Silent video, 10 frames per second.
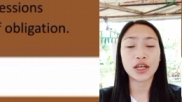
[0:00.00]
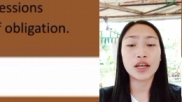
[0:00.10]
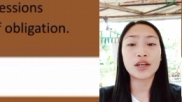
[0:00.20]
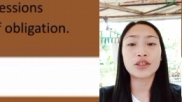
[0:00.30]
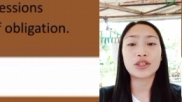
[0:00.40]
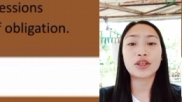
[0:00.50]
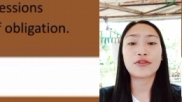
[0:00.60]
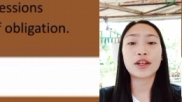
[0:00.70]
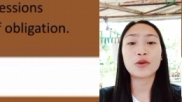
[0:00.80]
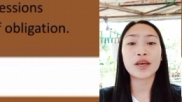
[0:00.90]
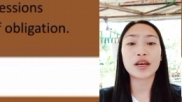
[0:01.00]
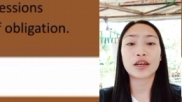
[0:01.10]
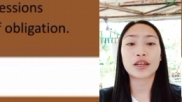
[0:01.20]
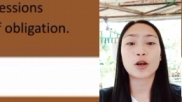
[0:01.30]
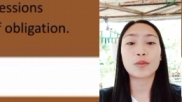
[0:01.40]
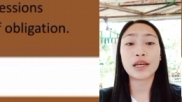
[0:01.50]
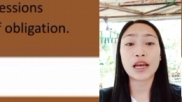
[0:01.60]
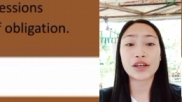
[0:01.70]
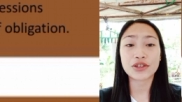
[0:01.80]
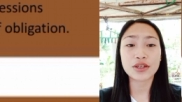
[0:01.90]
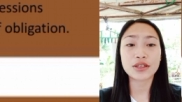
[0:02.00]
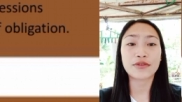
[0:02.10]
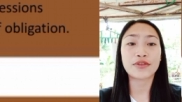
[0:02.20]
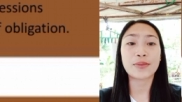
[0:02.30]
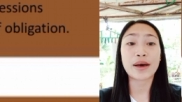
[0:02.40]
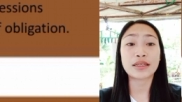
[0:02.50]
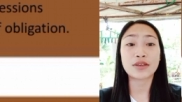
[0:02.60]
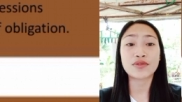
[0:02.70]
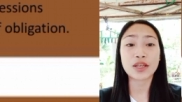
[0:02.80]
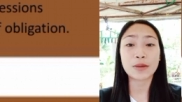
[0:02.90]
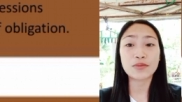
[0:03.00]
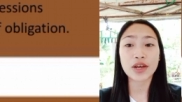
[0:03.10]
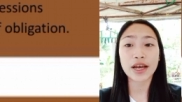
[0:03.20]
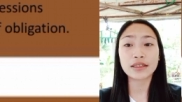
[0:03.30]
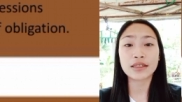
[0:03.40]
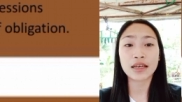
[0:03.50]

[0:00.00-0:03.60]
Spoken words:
So the following are the obligations of the passive subject.